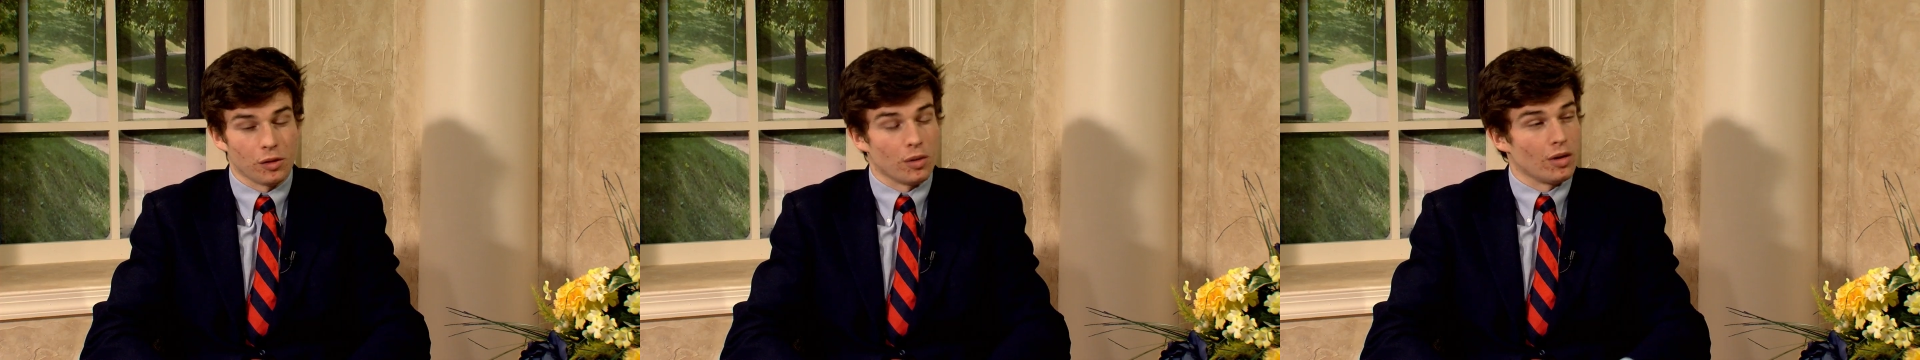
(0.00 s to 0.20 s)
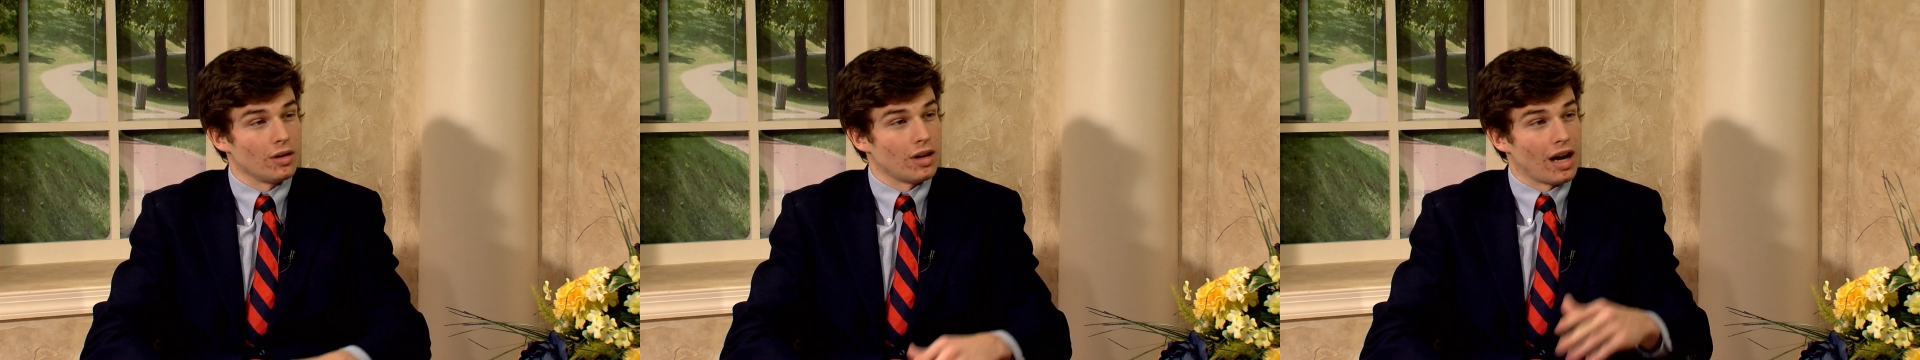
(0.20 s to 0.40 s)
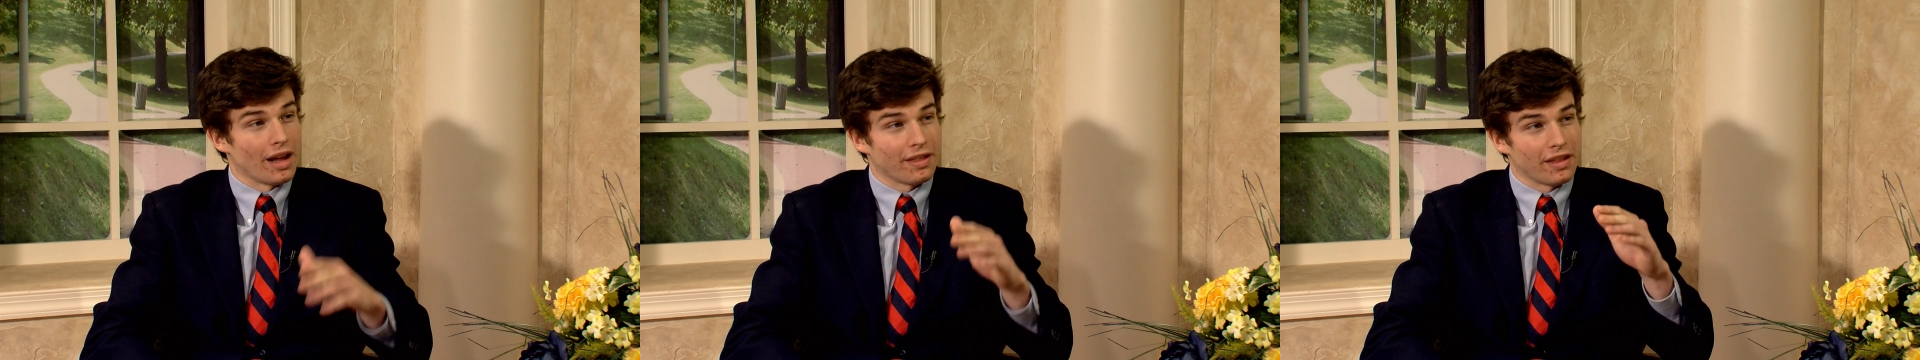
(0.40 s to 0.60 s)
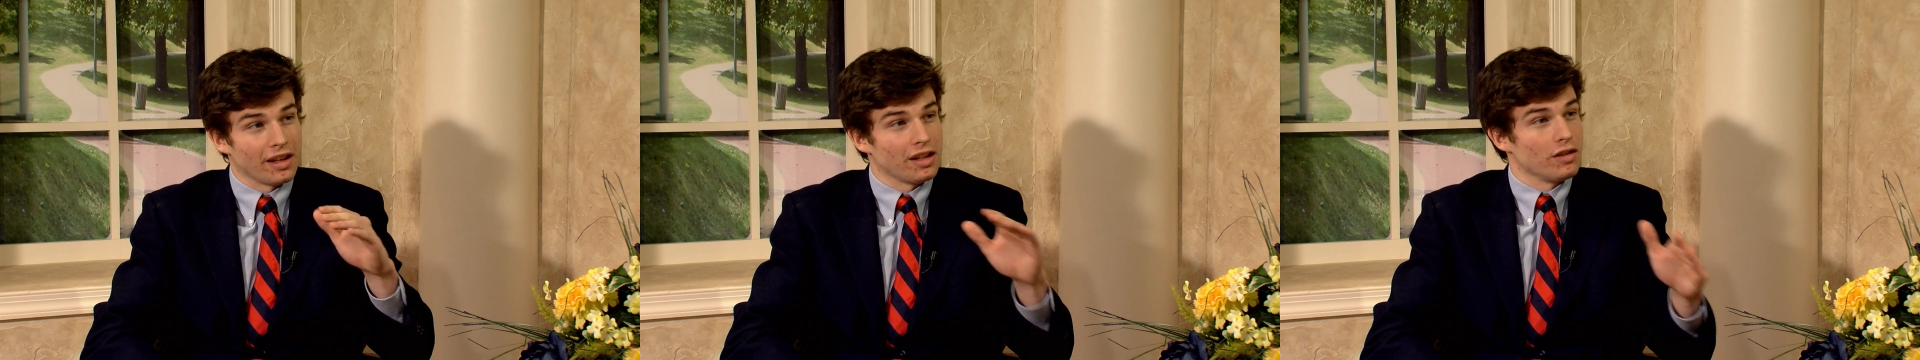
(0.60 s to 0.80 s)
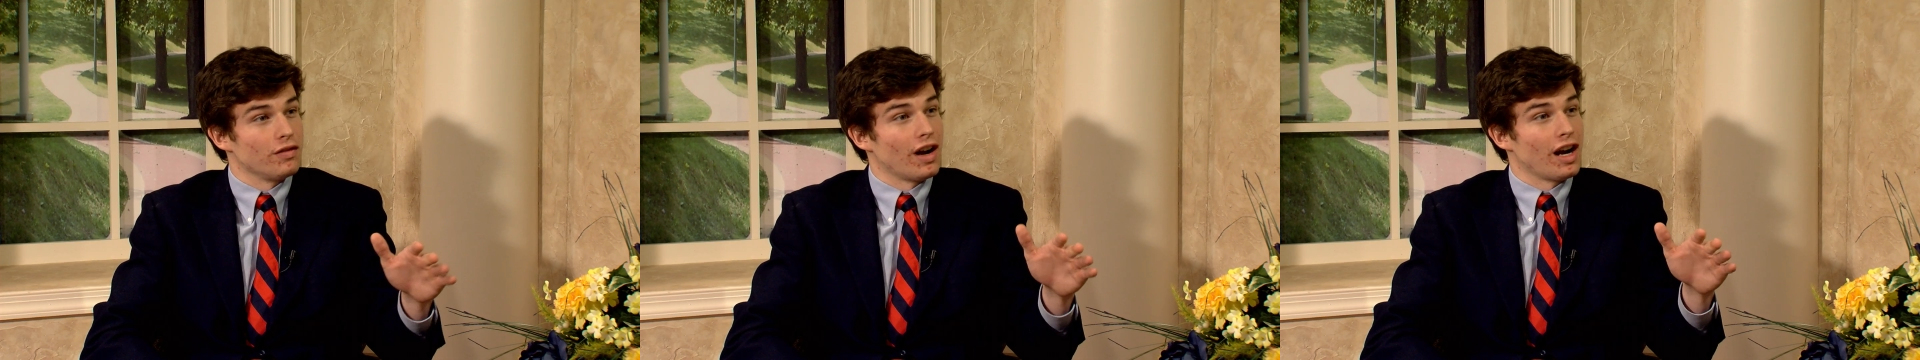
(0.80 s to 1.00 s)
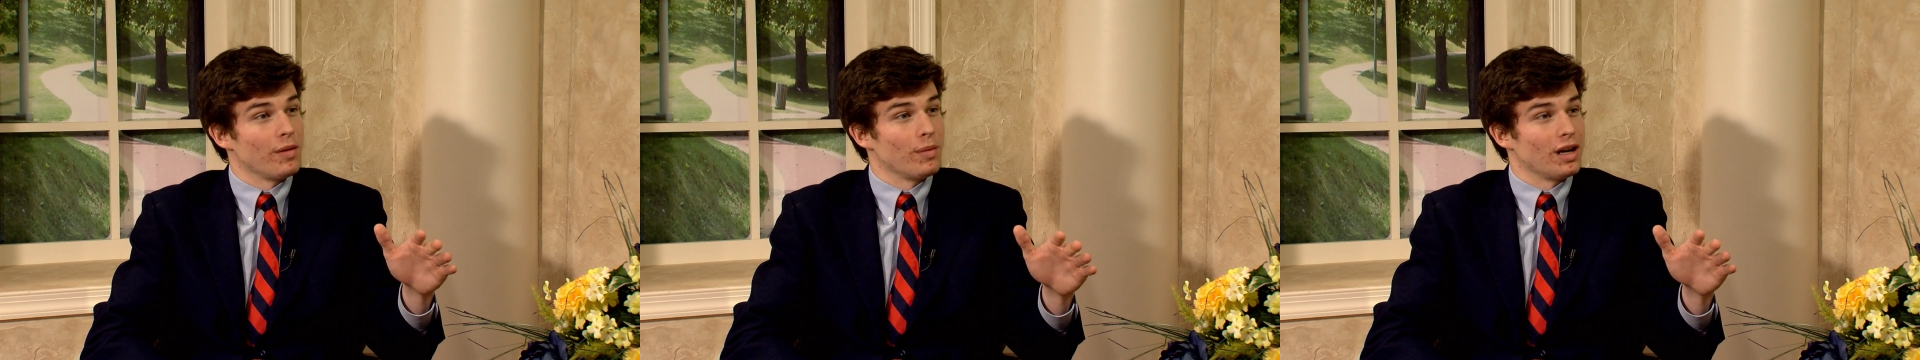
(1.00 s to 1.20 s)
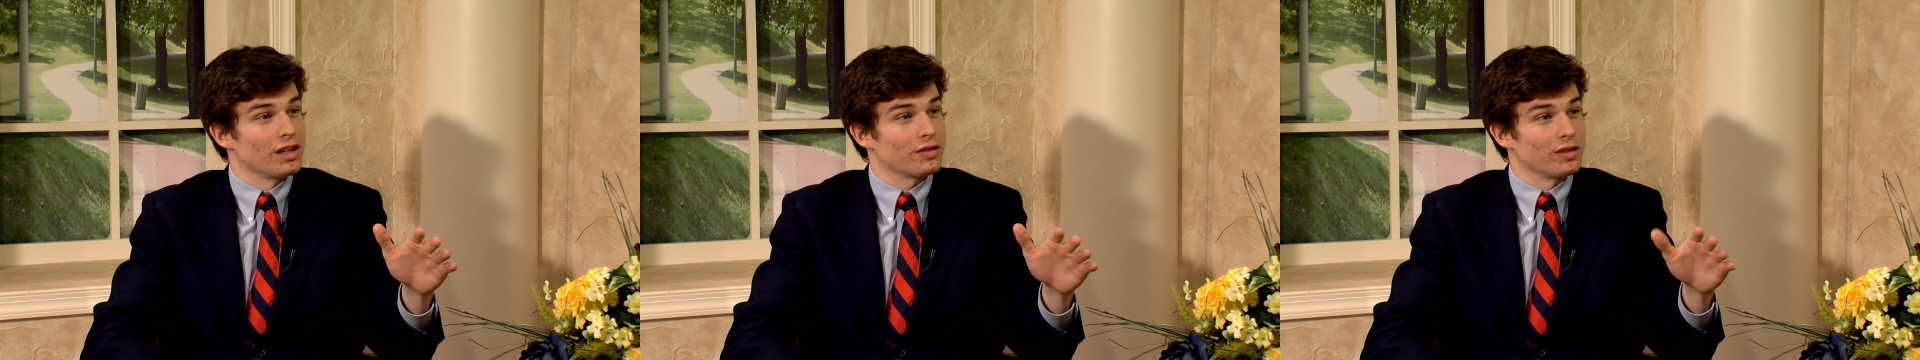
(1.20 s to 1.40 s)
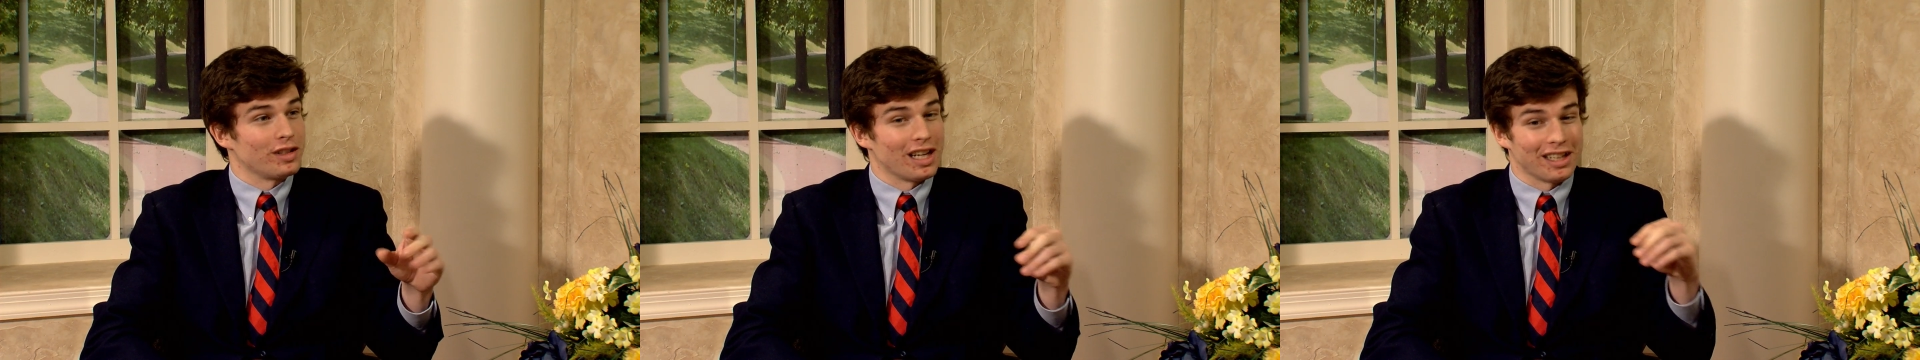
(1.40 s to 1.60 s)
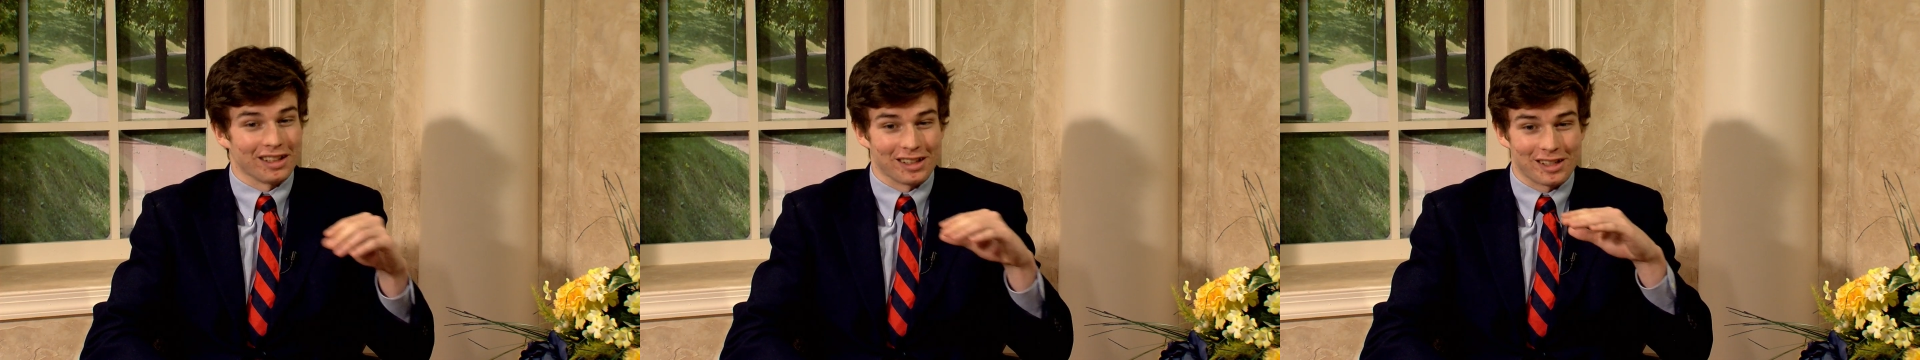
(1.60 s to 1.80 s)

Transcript: Well, I thank you very much for taking